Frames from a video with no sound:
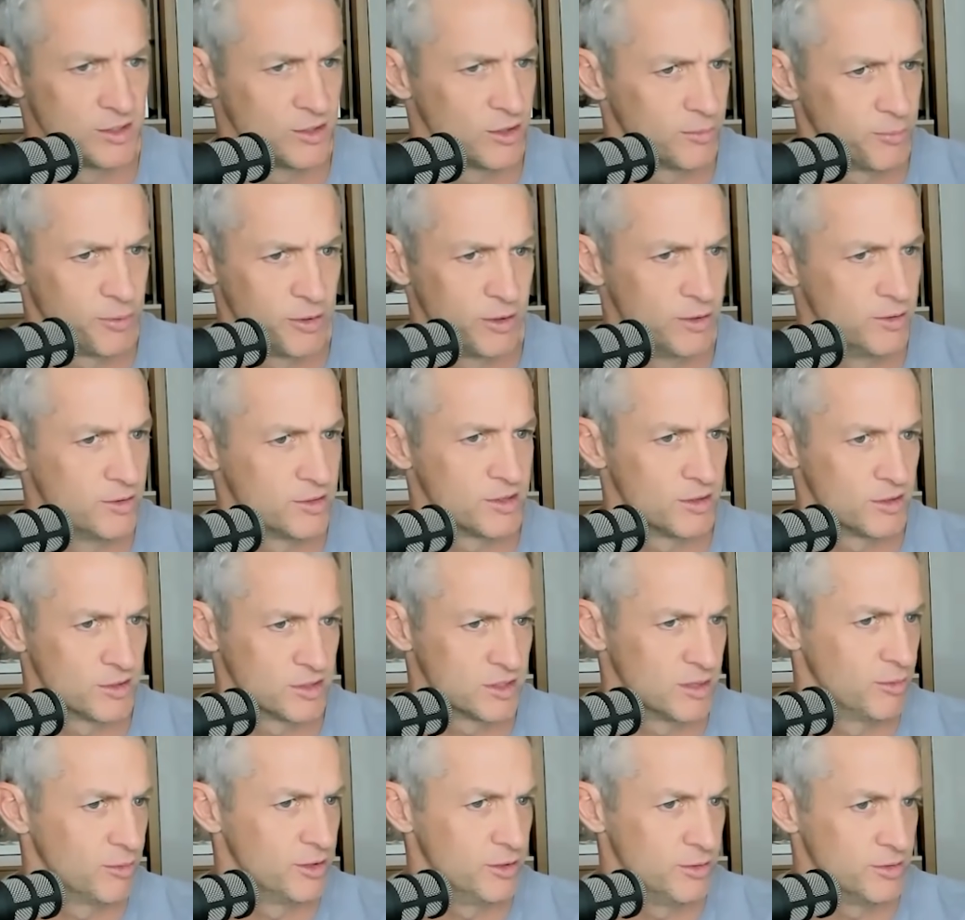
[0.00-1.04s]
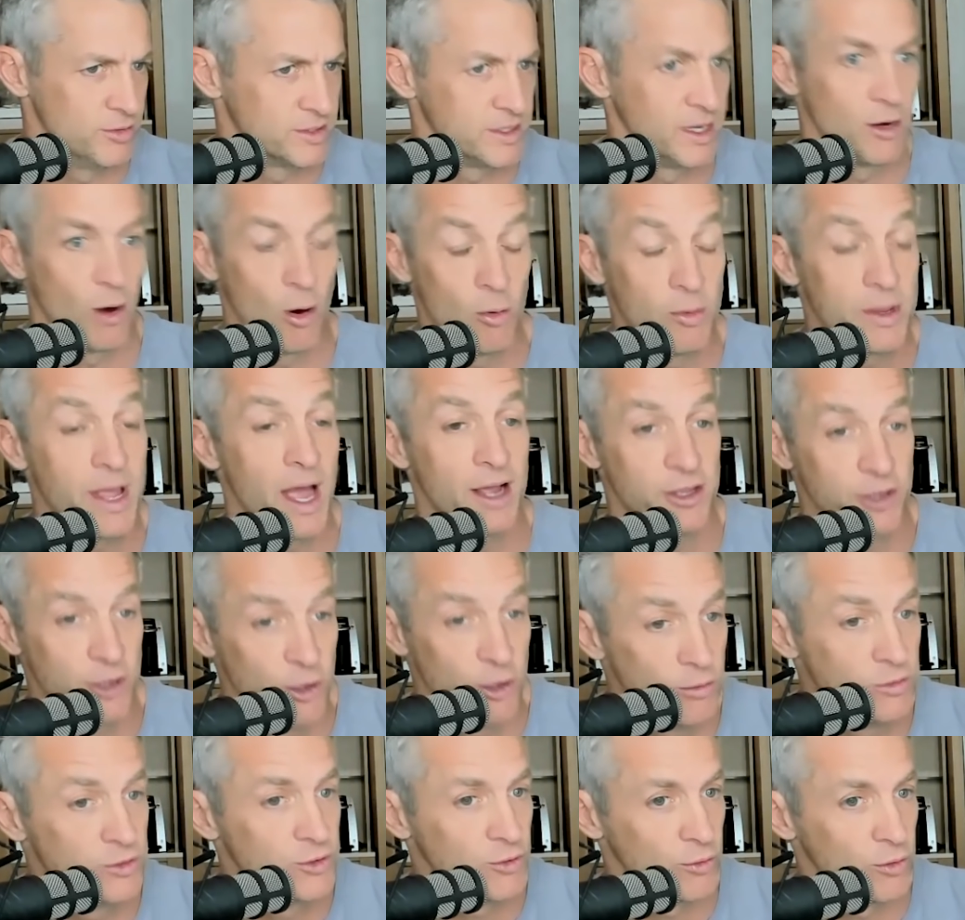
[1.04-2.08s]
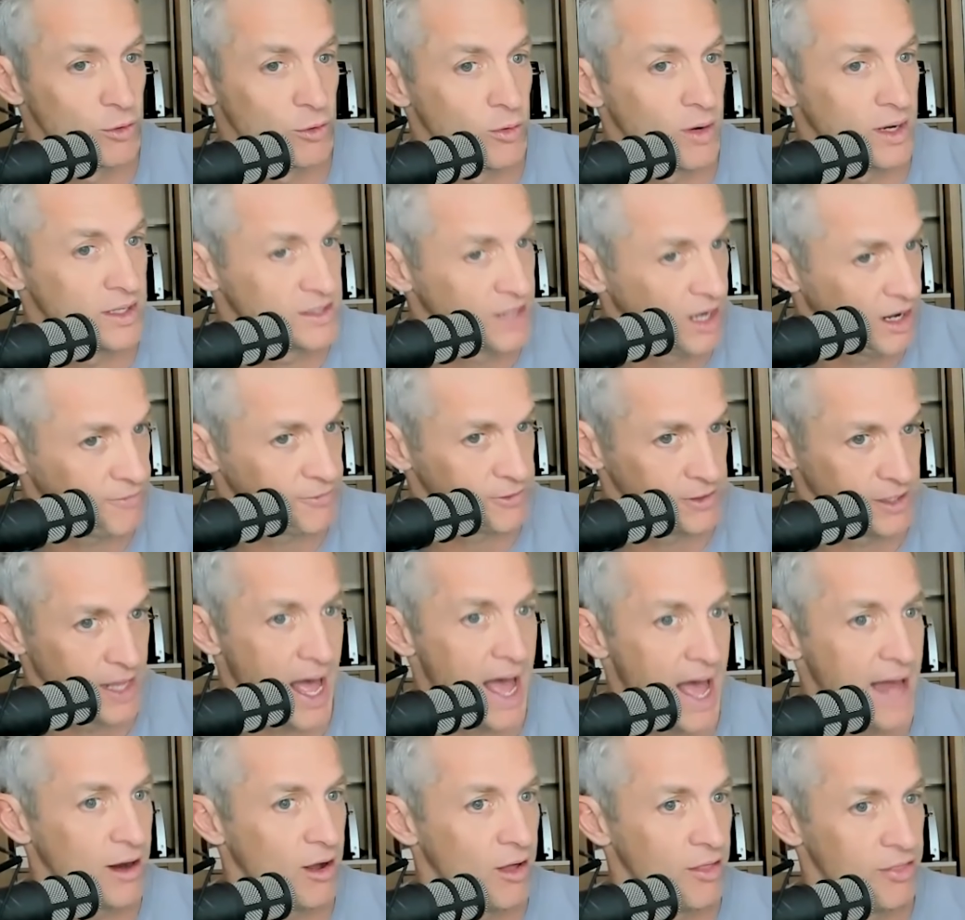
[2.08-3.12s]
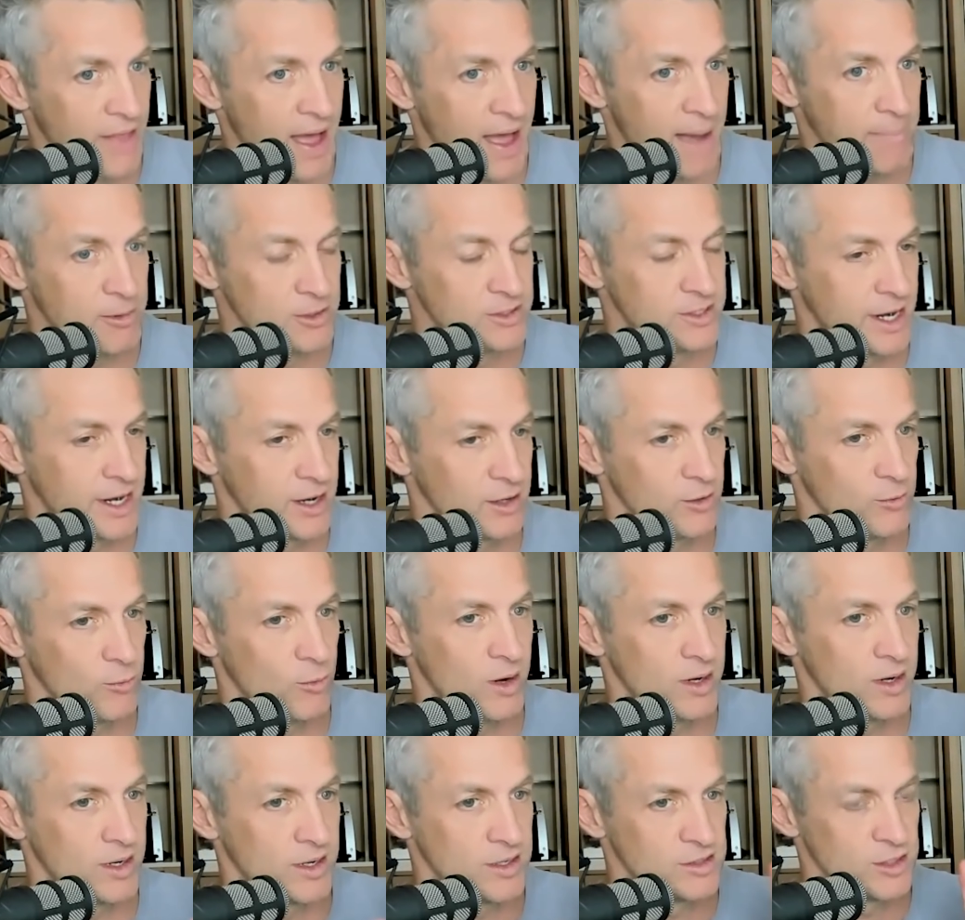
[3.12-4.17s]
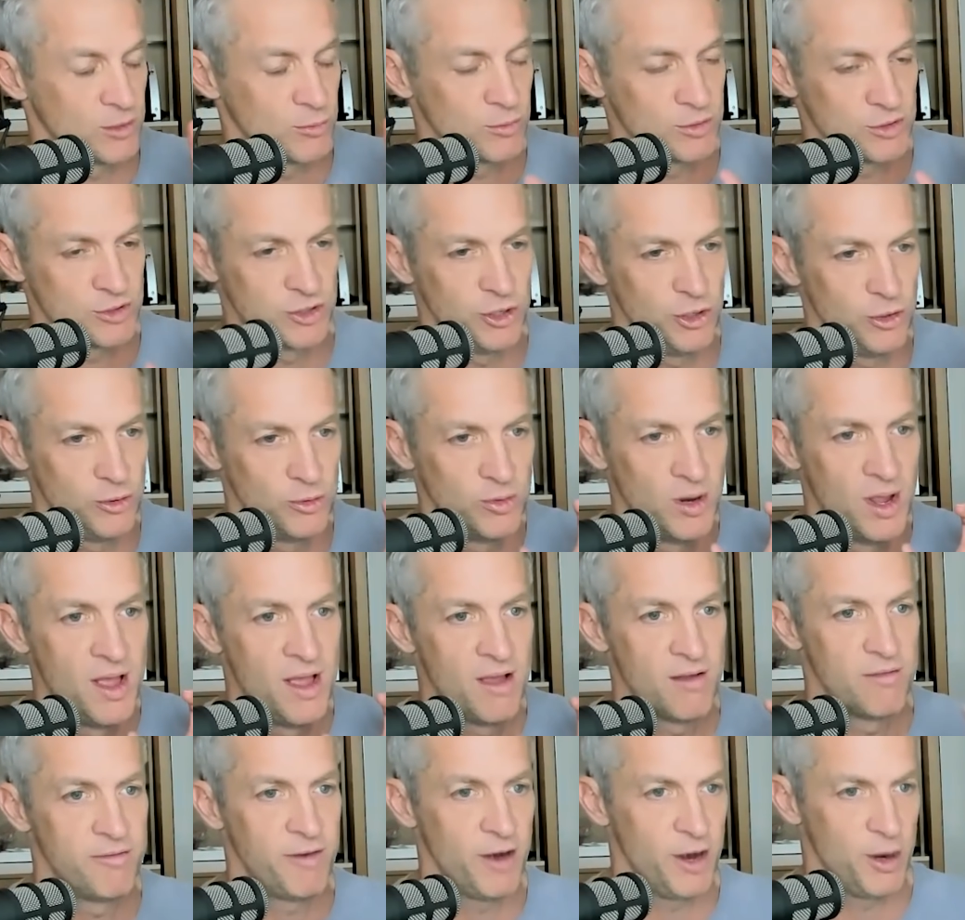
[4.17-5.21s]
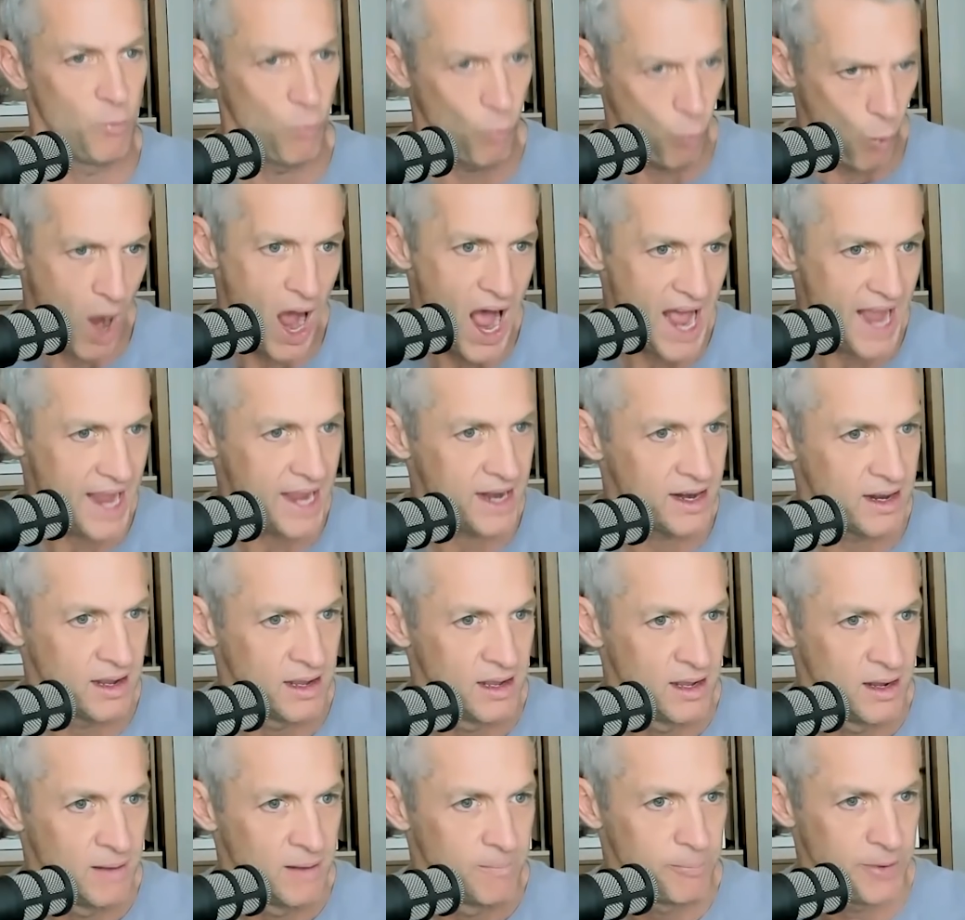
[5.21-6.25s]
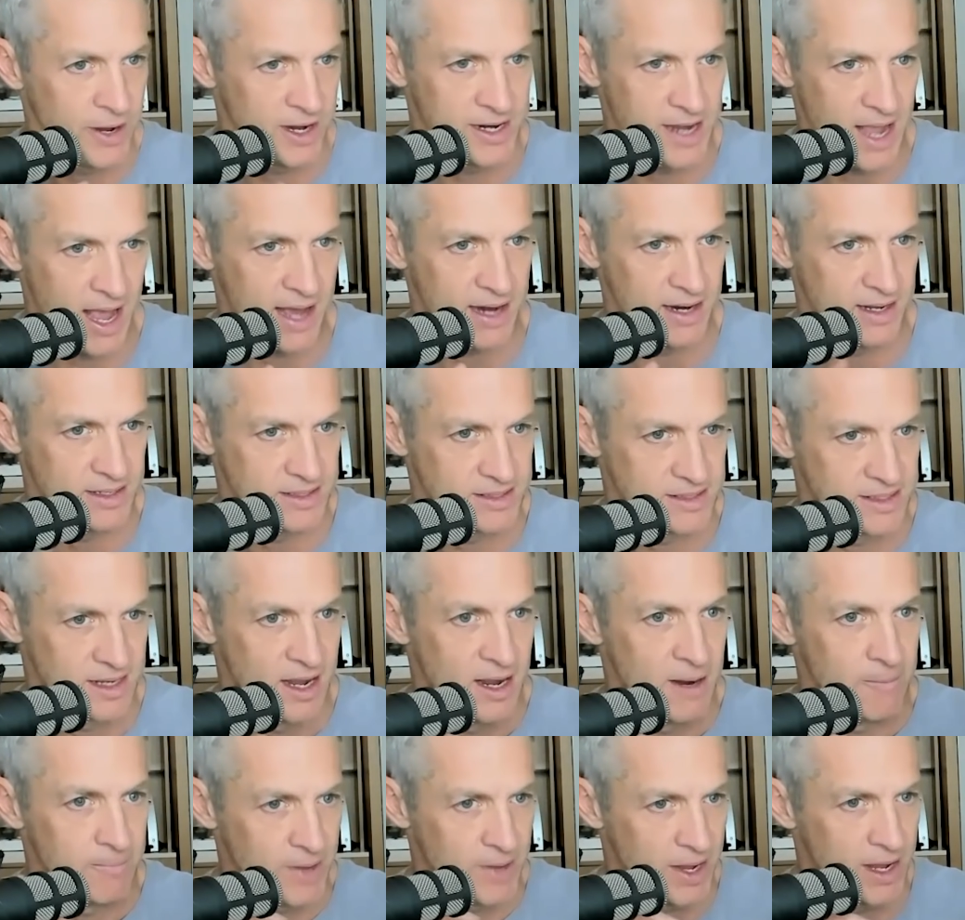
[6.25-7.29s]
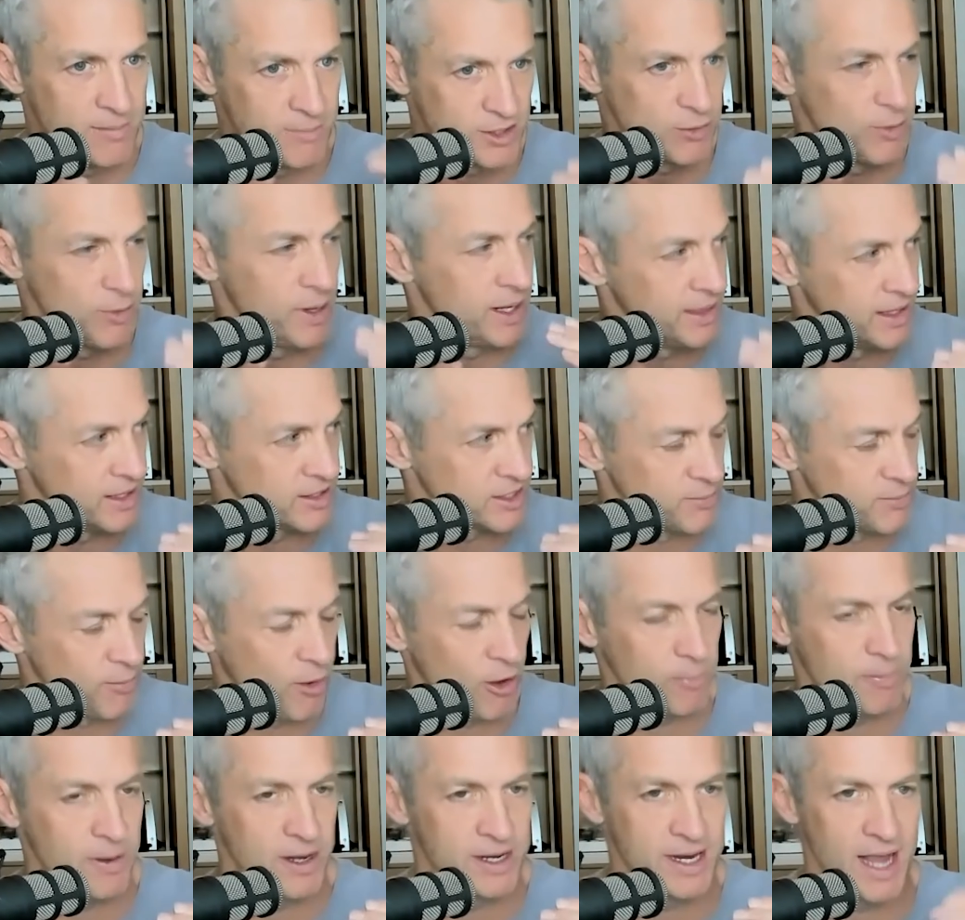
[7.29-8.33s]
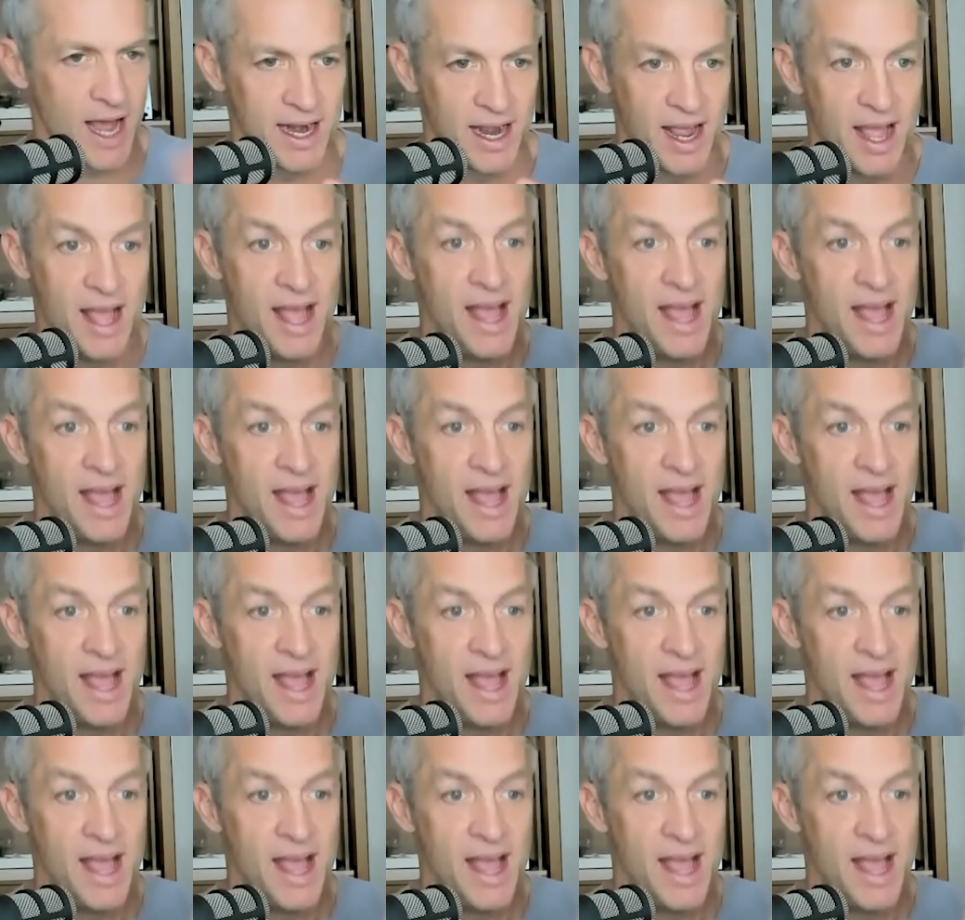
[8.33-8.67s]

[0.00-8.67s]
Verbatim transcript: or a producer or someone who said oh yeah you drew a tough lot on that particular one because there were two very wide piñatas in between this small pinata.